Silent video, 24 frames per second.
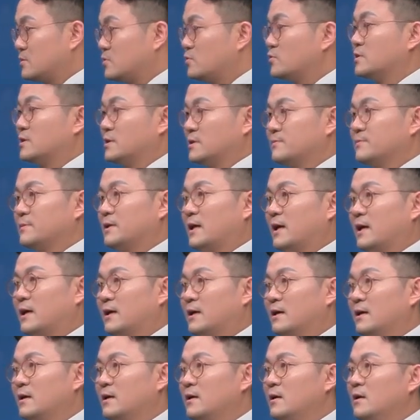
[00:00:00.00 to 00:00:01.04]

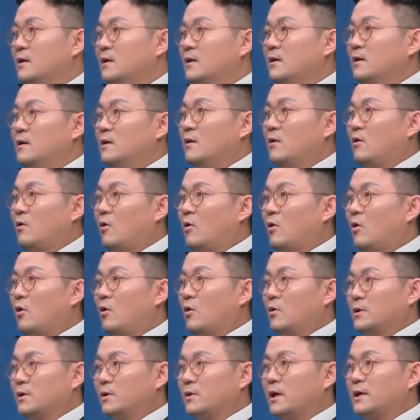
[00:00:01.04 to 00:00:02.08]
Minor wound
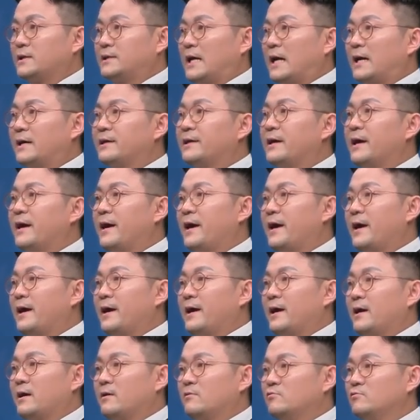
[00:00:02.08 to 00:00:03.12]
dehiscence.
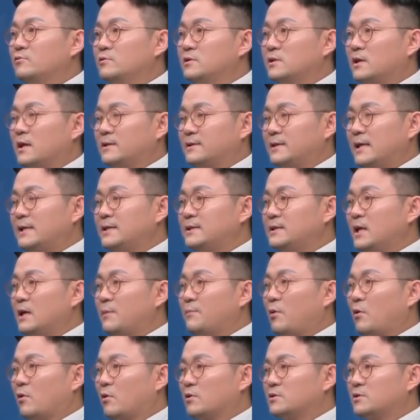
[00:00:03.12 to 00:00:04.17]
If you